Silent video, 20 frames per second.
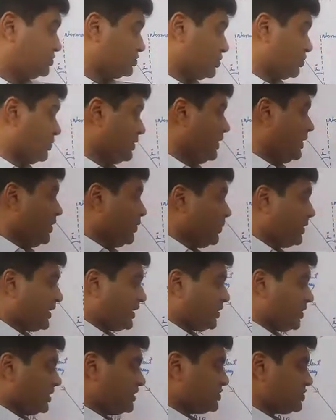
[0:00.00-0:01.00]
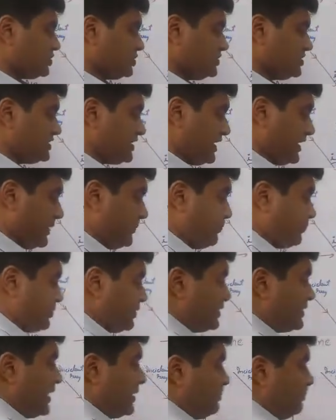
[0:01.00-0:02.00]
So we can also say
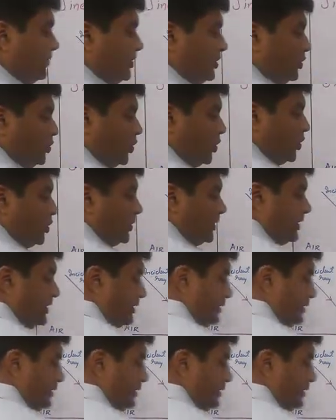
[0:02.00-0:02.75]
that mu over